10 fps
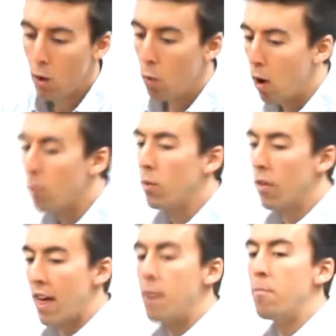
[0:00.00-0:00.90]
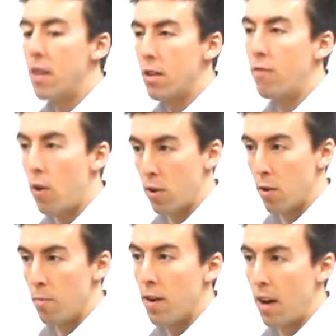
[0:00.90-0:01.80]
what will then be the
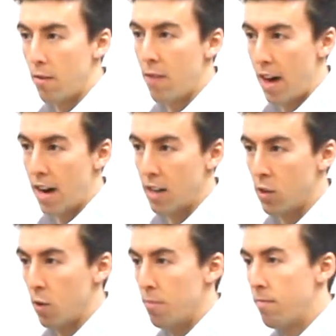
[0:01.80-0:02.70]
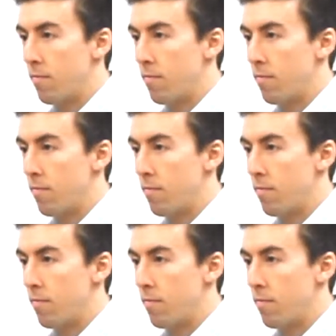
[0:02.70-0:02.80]
volume of that ice cube?